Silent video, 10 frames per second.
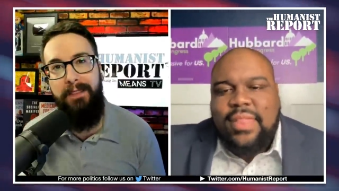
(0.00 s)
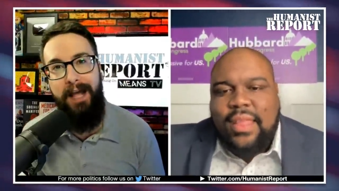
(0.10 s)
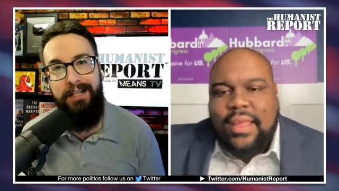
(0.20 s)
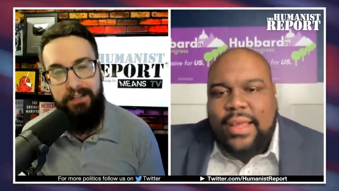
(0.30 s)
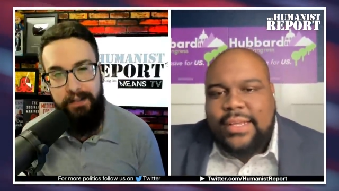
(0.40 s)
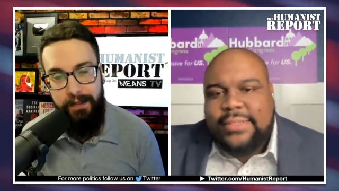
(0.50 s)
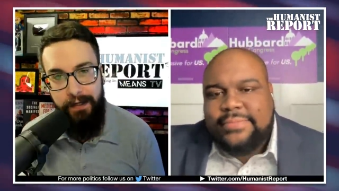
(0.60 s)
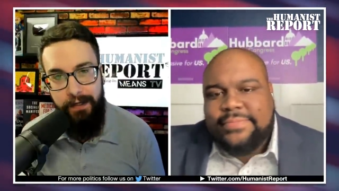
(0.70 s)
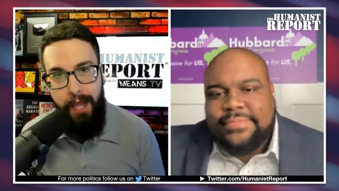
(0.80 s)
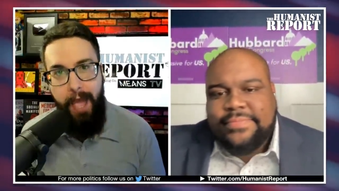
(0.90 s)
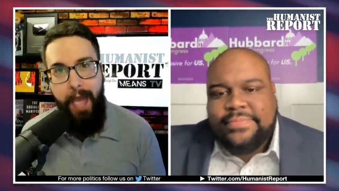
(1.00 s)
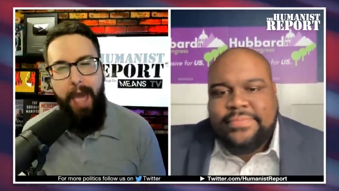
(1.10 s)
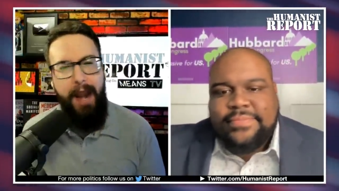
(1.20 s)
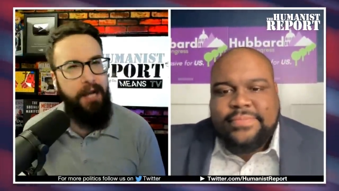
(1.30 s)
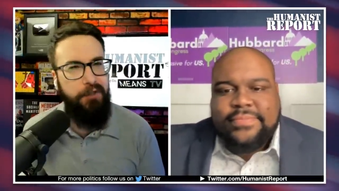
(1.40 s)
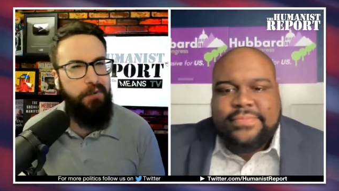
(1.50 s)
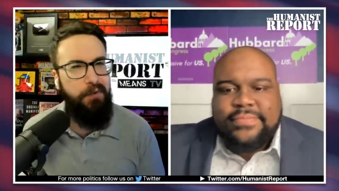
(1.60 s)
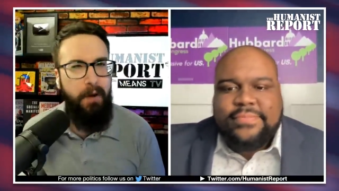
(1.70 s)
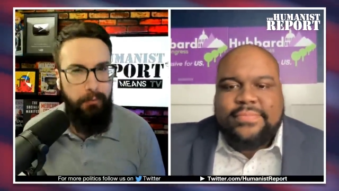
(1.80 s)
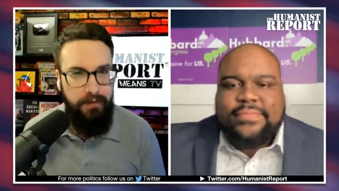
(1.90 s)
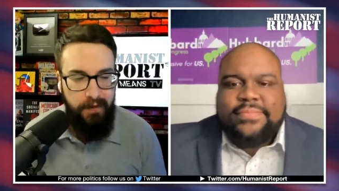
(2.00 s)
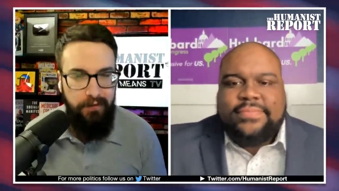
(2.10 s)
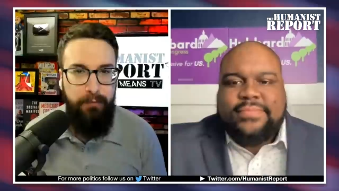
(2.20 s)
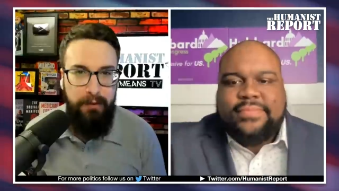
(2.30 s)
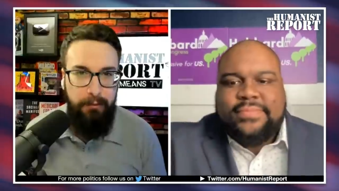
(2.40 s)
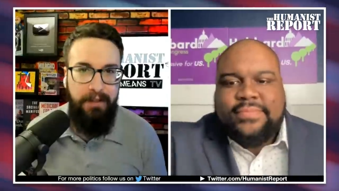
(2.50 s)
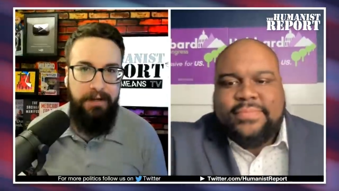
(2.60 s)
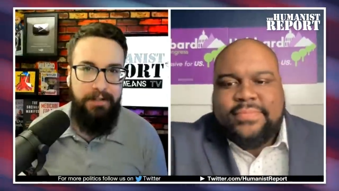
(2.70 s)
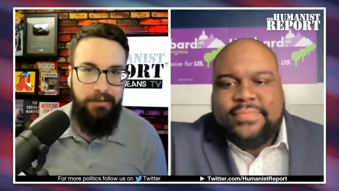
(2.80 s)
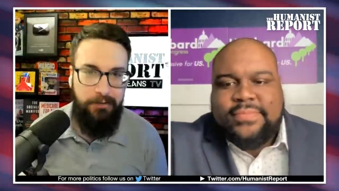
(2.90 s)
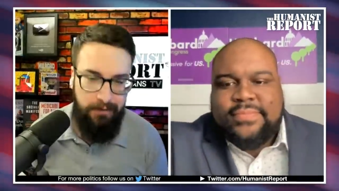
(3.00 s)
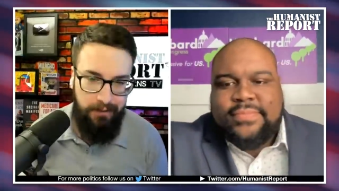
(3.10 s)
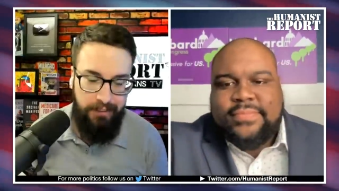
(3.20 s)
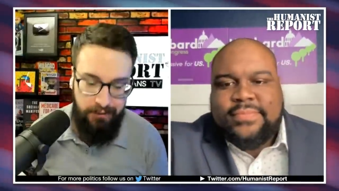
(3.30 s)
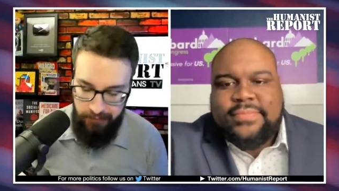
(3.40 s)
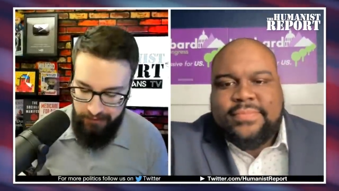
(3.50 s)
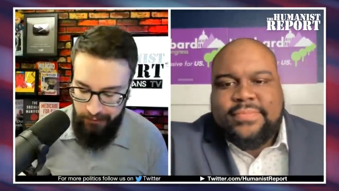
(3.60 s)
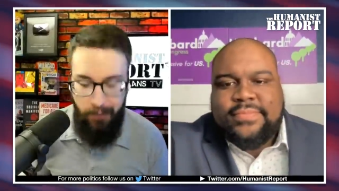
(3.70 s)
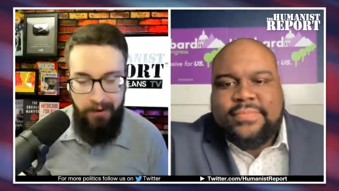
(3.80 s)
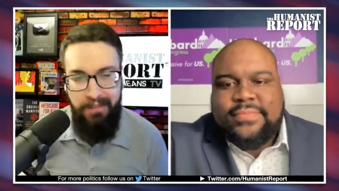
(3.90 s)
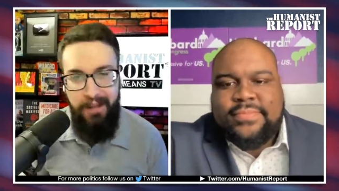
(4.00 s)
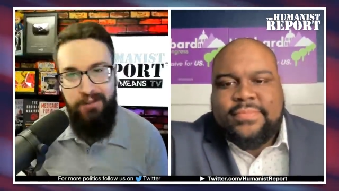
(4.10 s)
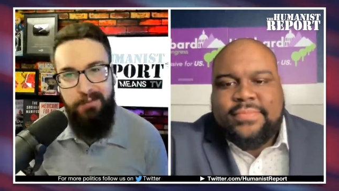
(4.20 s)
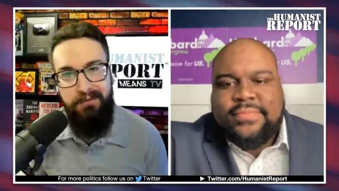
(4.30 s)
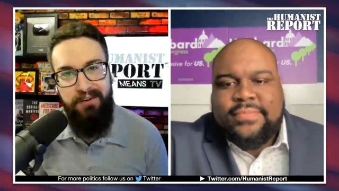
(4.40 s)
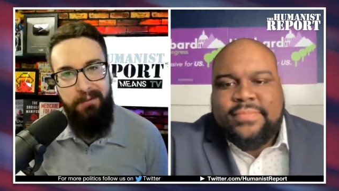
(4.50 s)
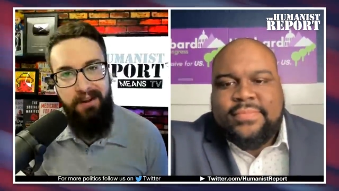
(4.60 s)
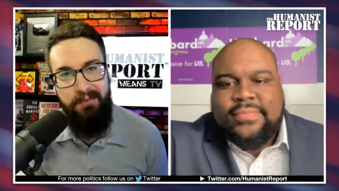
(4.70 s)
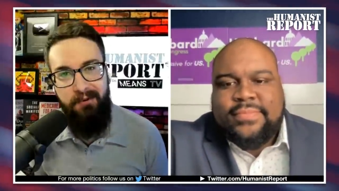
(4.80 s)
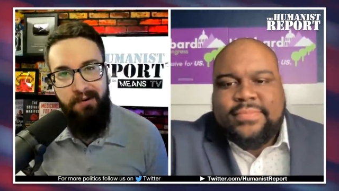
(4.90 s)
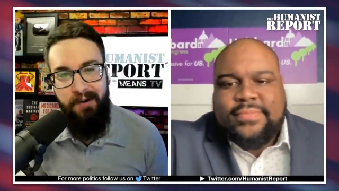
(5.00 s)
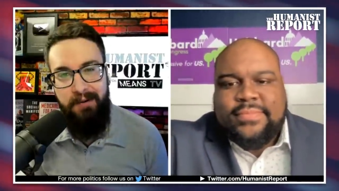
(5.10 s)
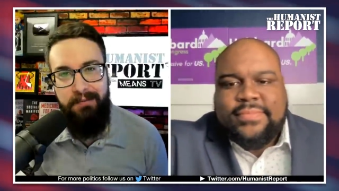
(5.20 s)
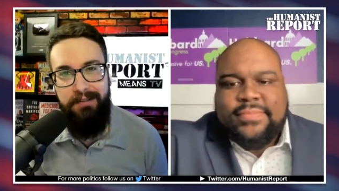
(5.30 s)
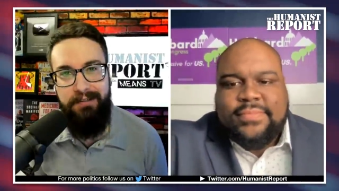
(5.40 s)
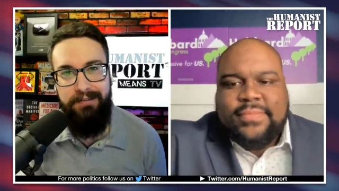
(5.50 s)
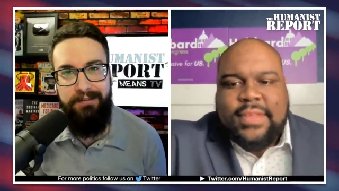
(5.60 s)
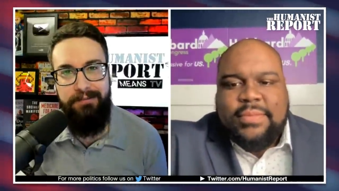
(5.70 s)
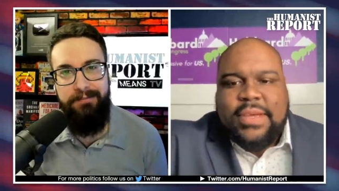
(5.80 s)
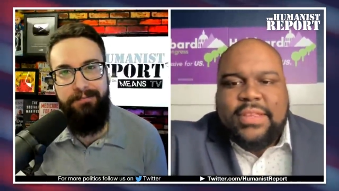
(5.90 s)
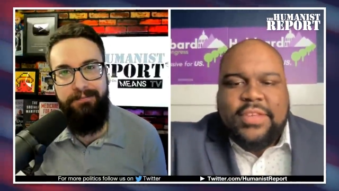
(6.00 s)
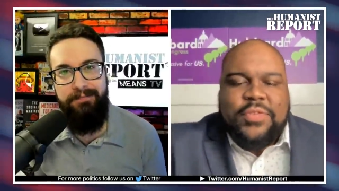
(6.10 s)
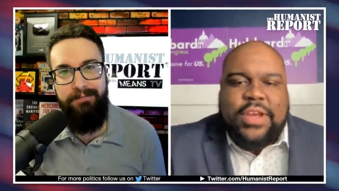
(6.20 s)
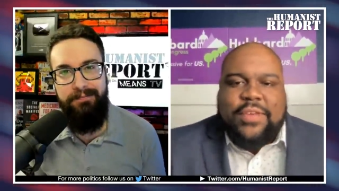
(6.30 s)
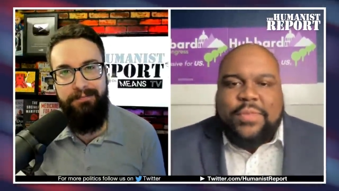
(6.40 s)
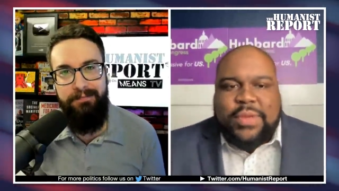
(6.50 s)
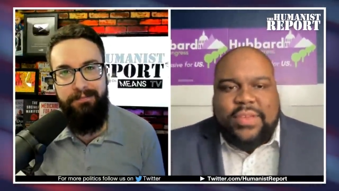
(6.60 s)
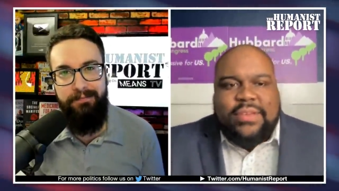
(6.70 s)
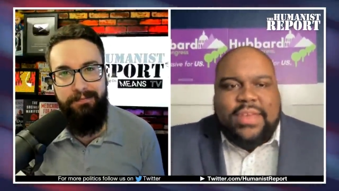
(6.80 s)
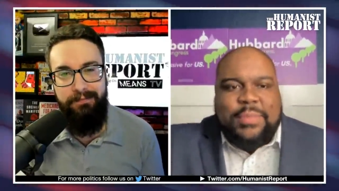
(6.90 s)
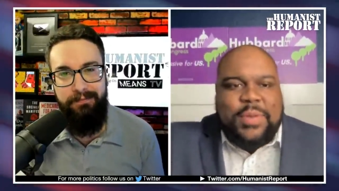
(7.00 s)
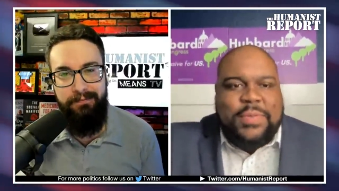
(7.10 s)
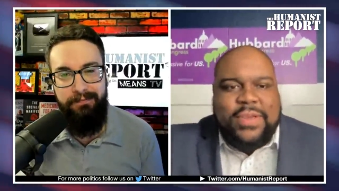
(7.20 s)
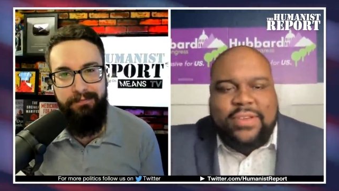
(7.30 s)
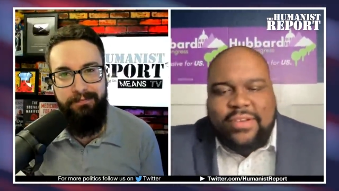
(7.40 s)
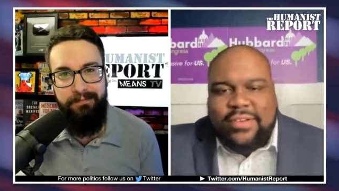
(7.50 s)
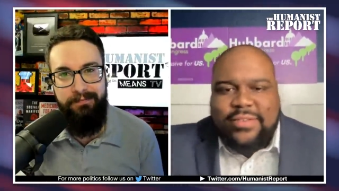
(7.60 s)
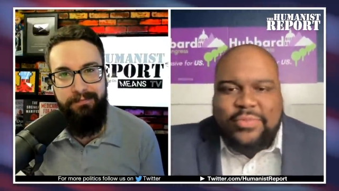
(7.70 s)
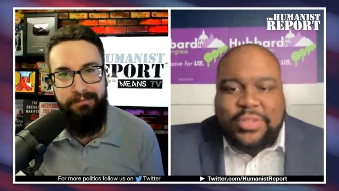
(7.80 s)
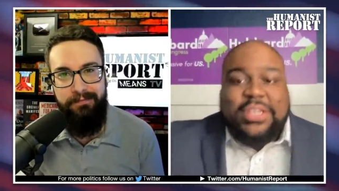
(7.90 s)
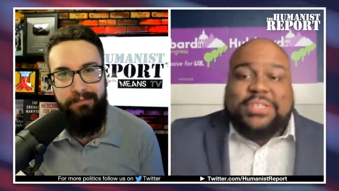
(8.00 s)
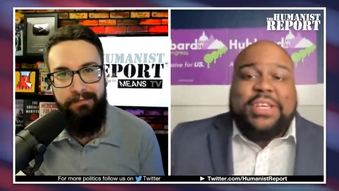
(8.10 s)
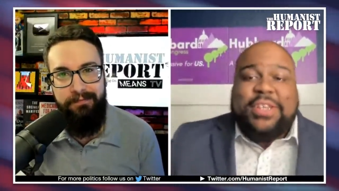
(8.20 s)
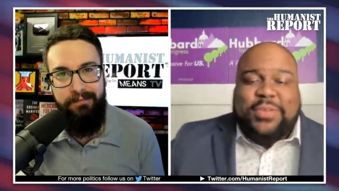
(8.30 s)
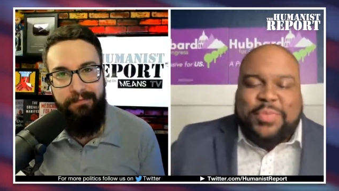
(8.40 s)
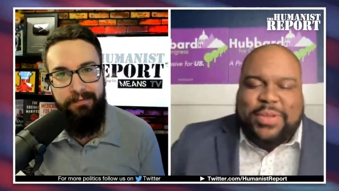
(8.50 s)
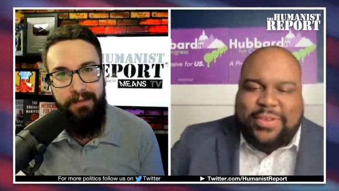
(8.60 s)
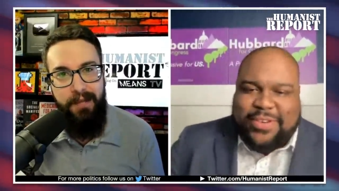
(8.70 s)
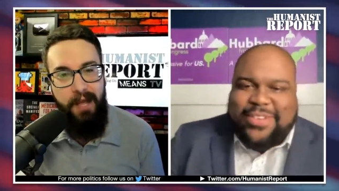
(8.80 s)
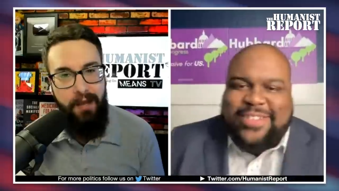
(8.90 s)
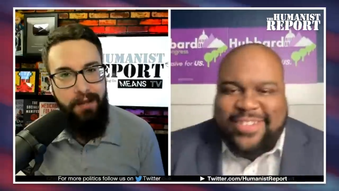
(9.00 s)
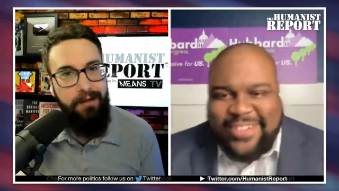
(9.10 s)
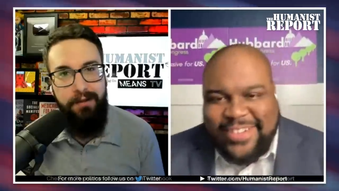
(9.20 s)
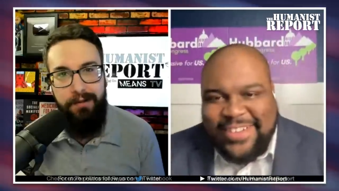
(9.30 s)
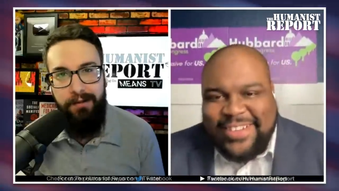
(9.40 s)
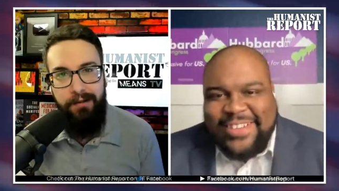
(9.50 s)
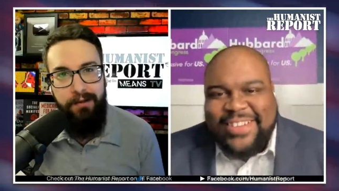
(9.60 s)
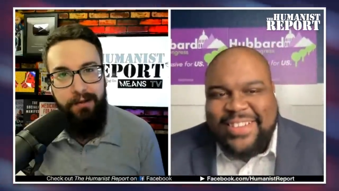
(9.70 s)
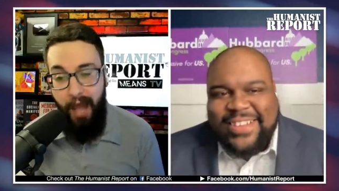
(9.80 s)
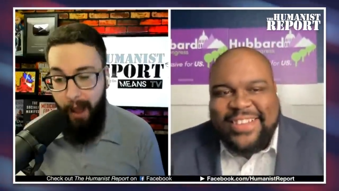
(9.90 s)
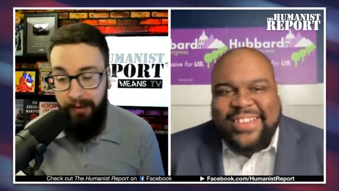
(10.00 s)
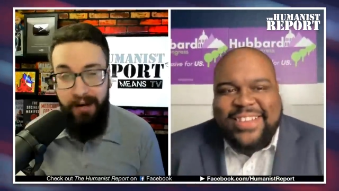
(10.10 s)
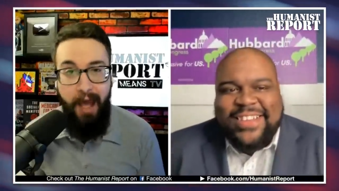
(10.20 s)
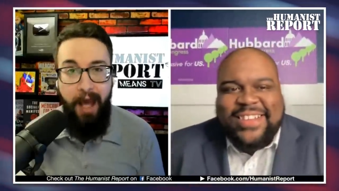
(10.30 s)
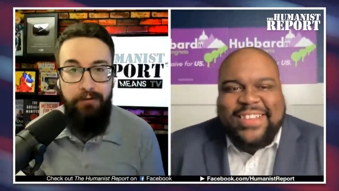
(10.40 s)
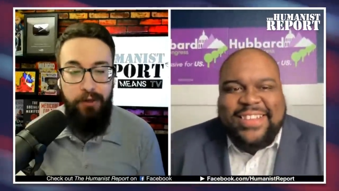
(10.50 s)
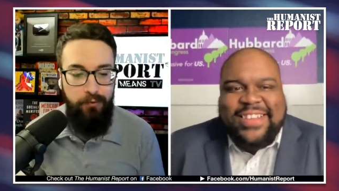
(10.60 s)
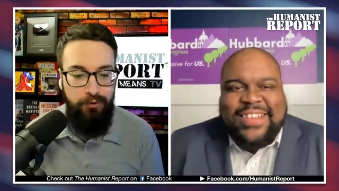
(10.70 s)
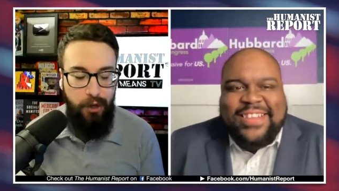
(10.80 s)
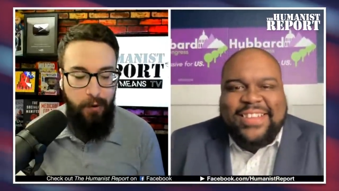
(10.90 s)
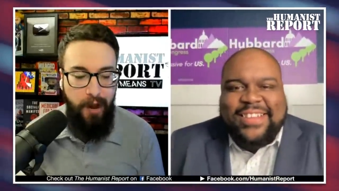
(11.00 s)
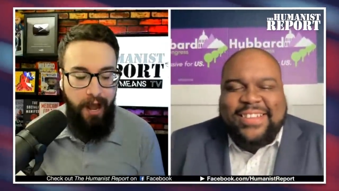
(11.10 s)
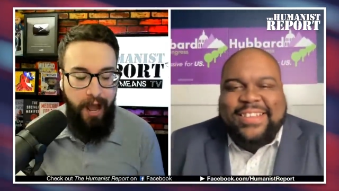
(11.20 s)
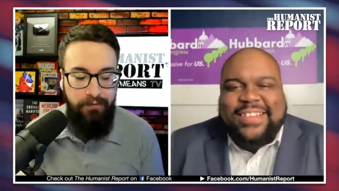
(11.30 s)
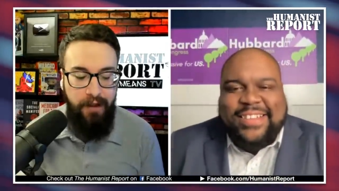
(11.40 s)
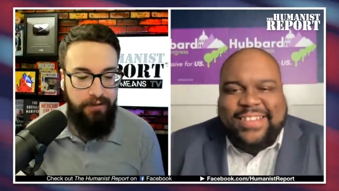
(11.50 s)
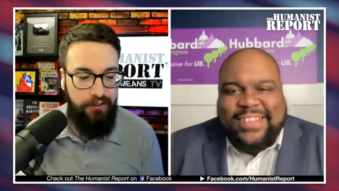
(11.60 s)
Speaker 1: that seat and actually represent the people in this district. Lourin, thank you so much for coming on the program.
Speaker 2: Well, thanks for having me. Happy to be here. Really excited to be
Speaker 1: here. Happy to have you. So I've got so many